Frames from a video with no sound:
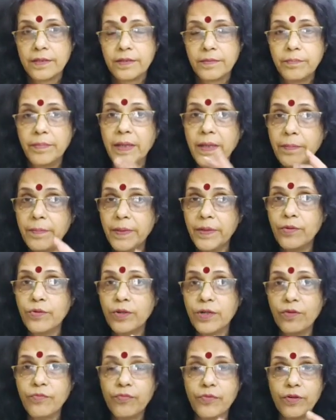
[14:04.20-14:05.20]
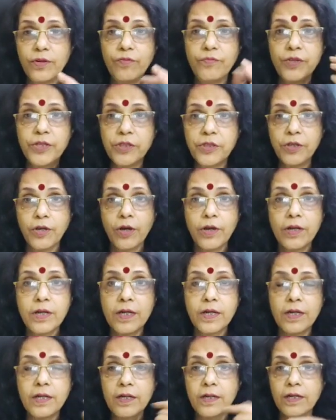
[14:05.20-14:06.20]
Be beautiful with your
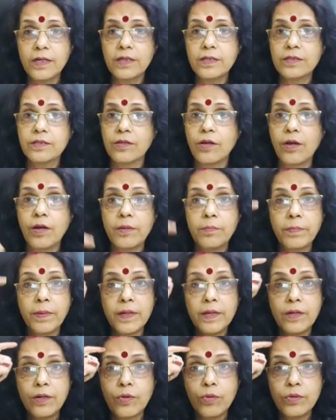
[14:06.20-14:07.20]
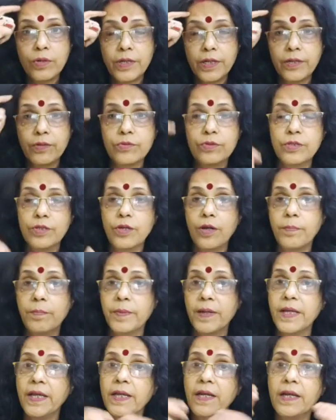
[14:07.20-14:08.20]
curlers on, but don't use your
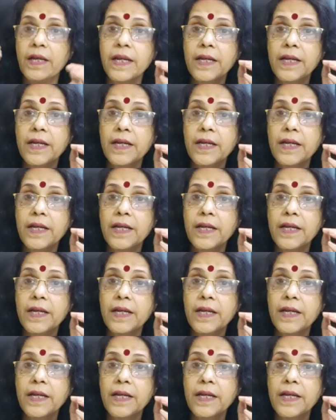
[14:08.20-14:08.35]
brain.